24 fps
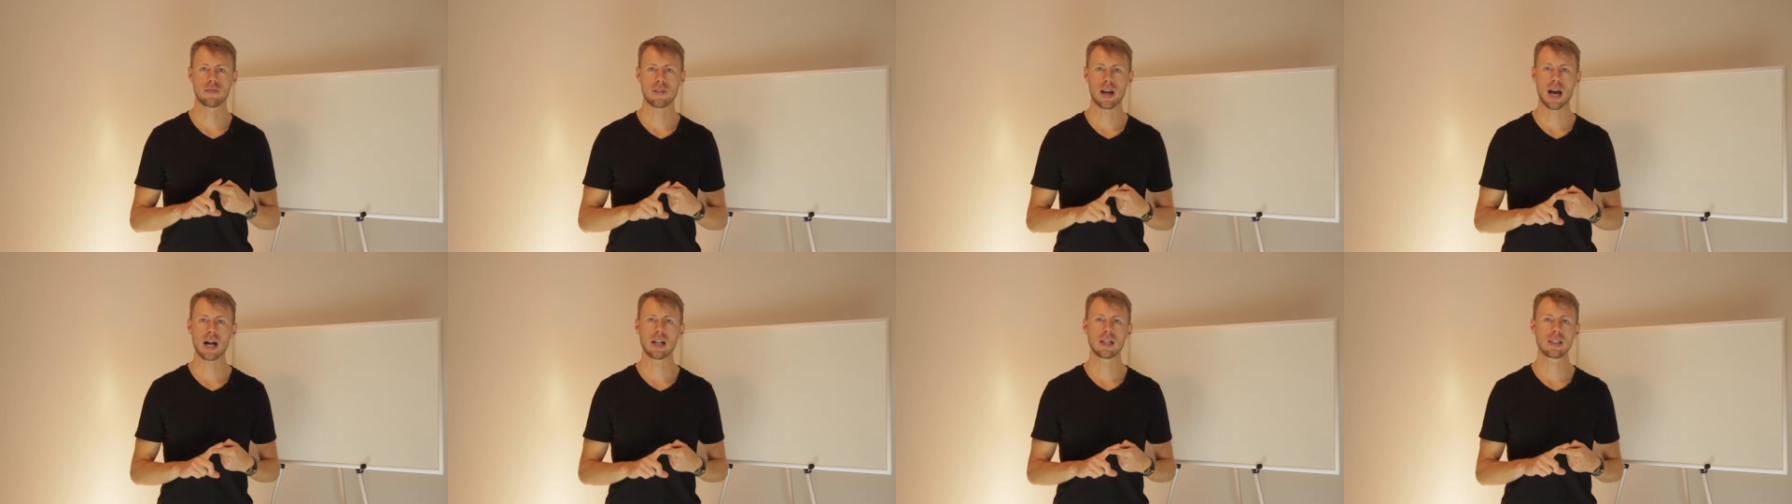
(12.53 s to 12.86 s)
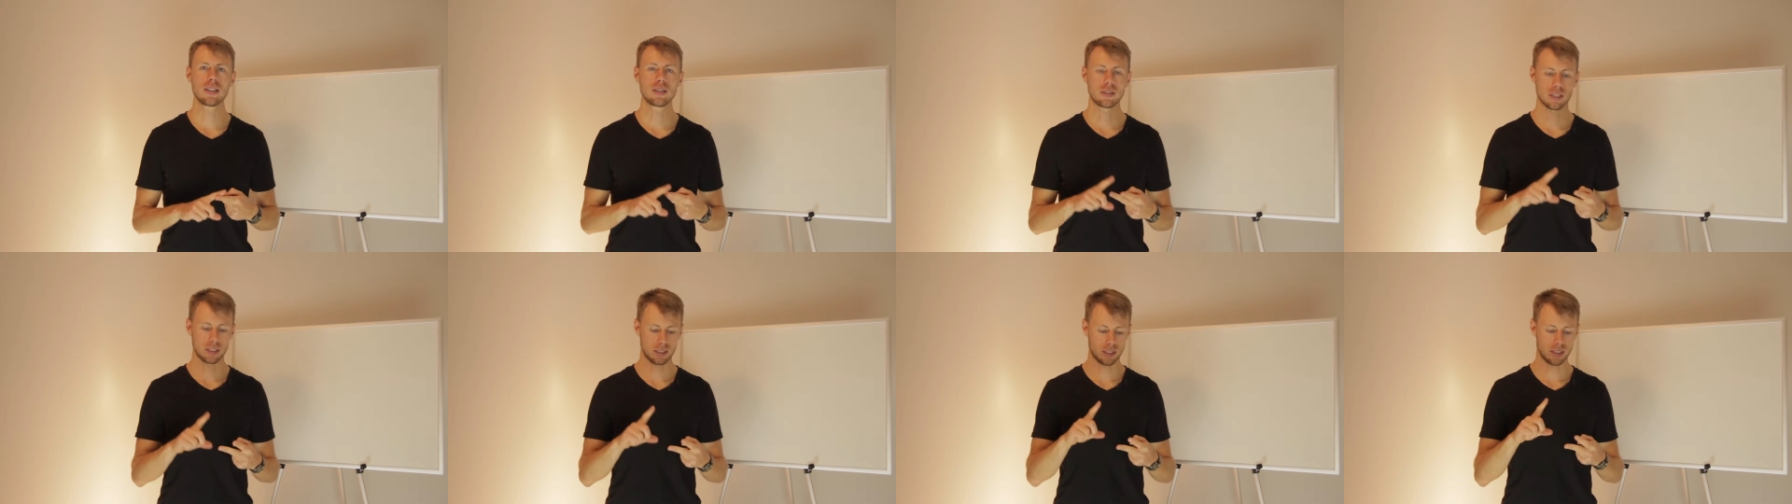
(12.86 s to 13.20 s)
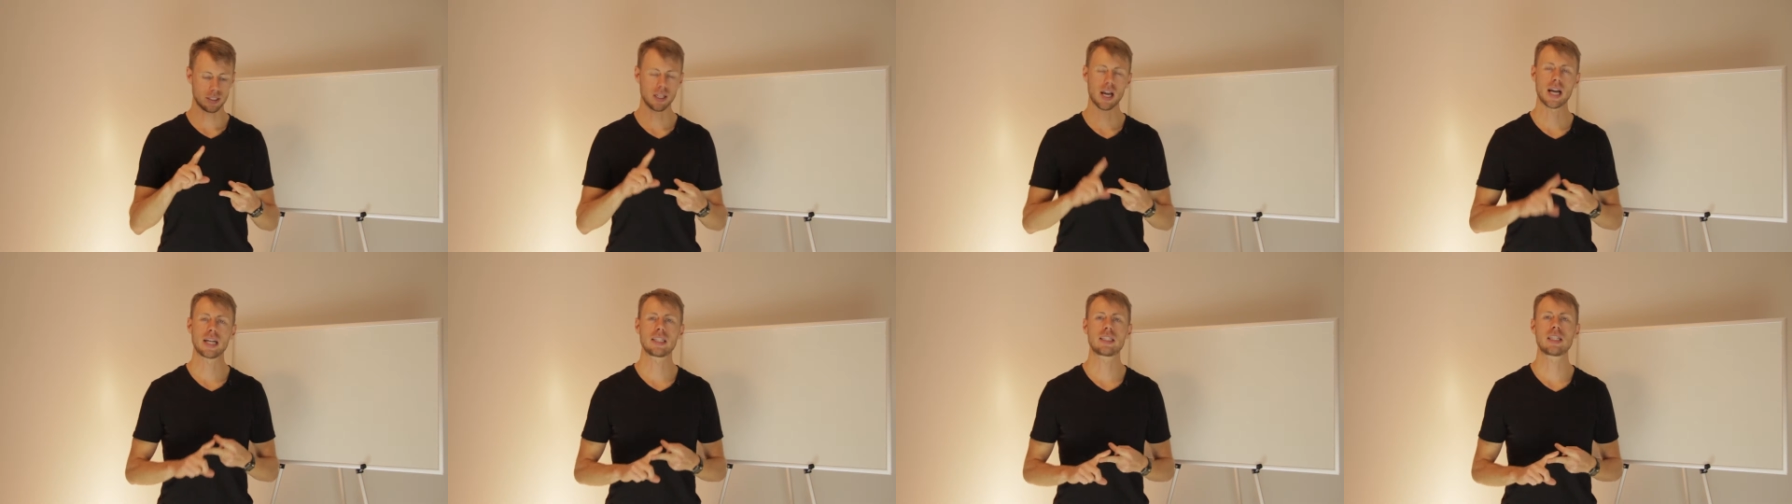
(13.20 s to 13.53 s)
valid and
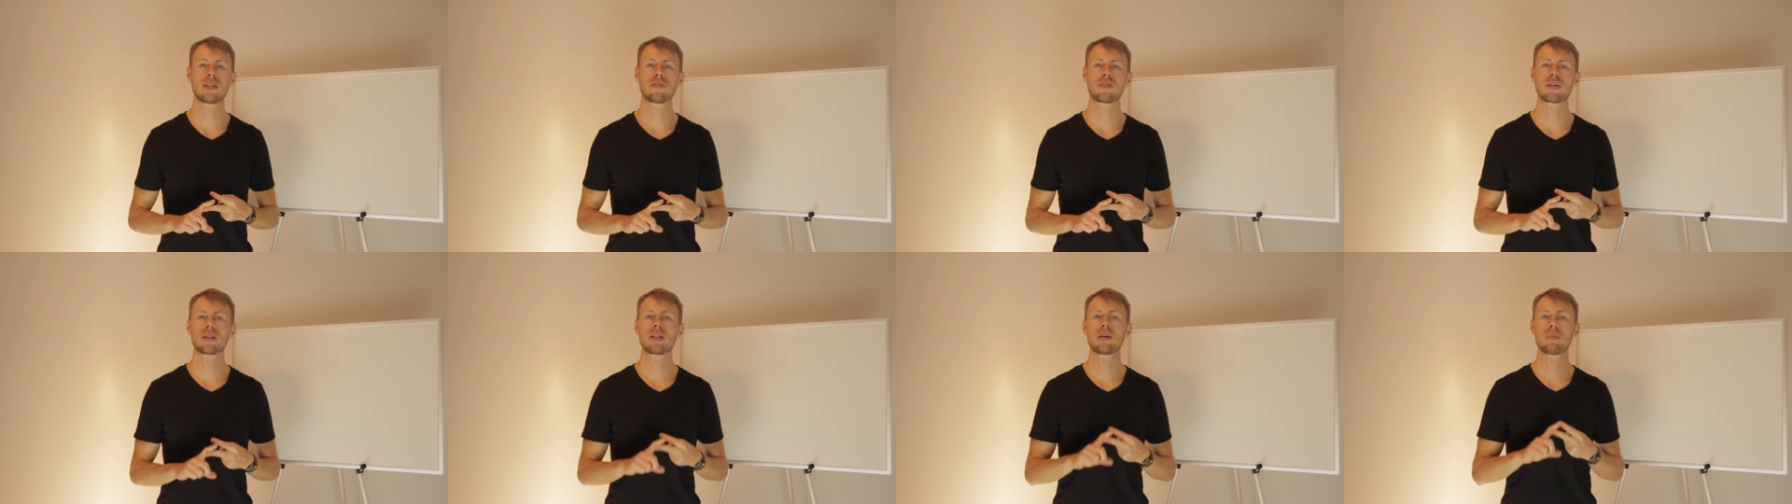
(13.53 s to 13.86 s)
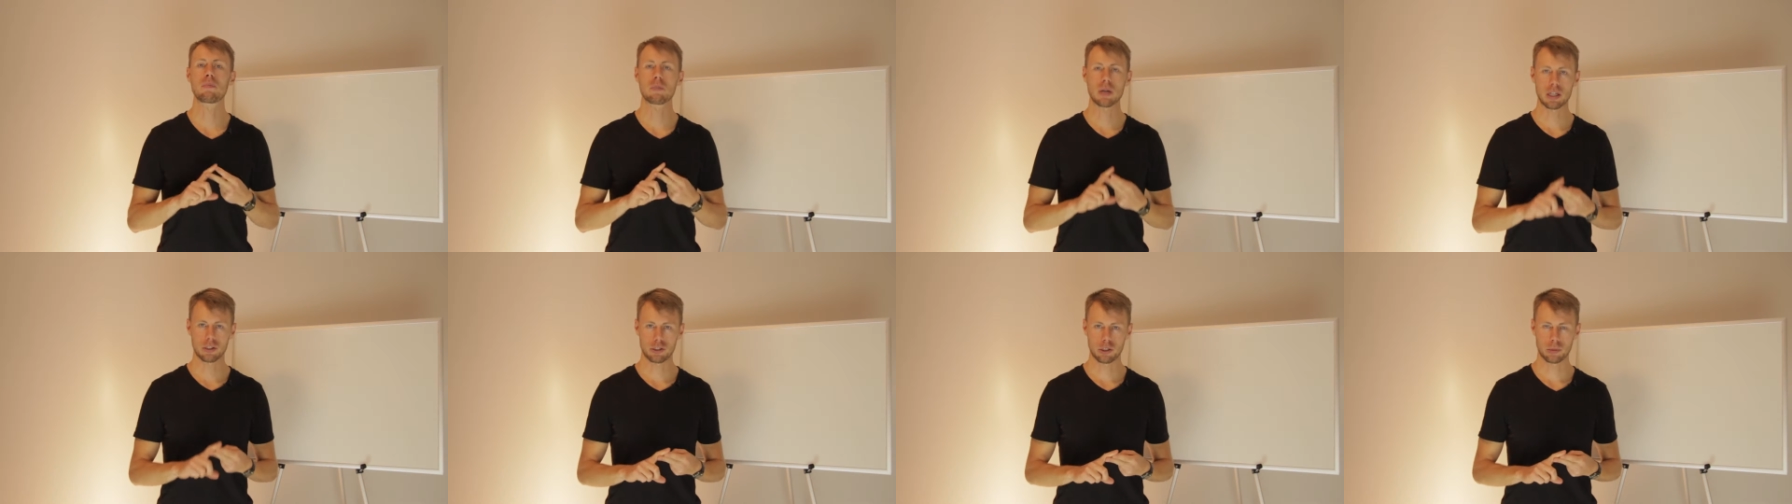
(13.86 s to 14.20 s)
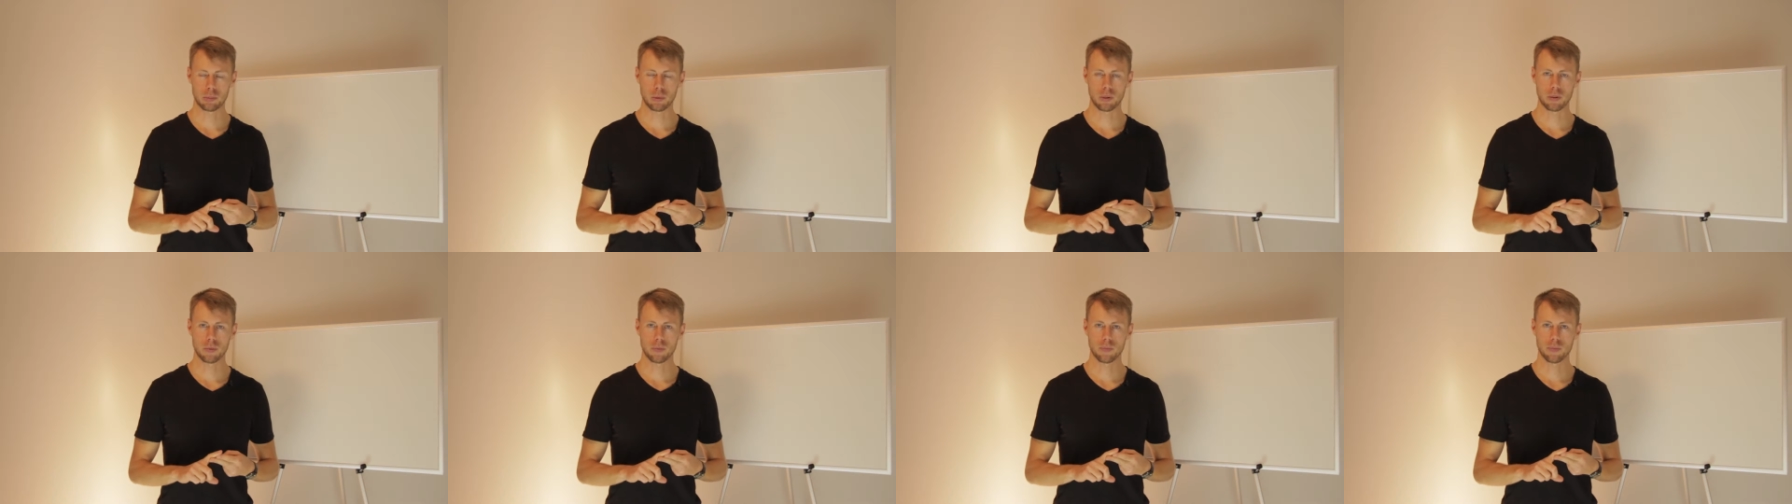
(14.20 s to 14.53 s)
scientifically
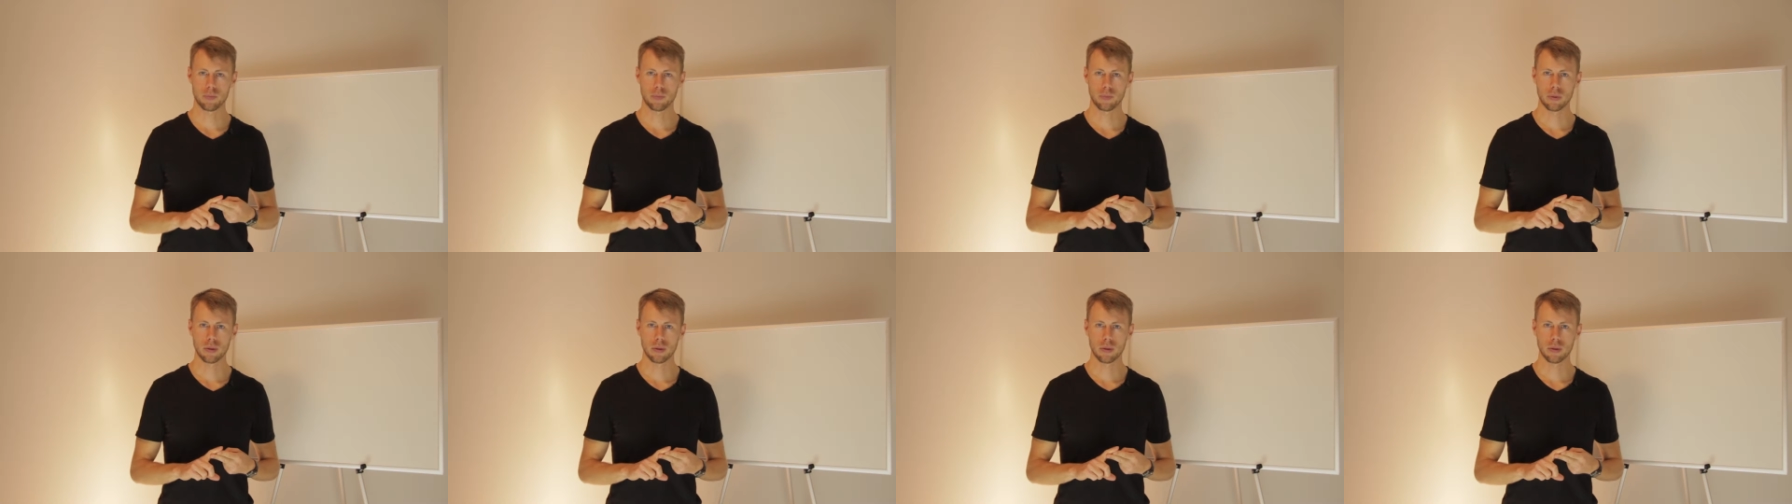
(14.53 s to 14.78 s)
measurable.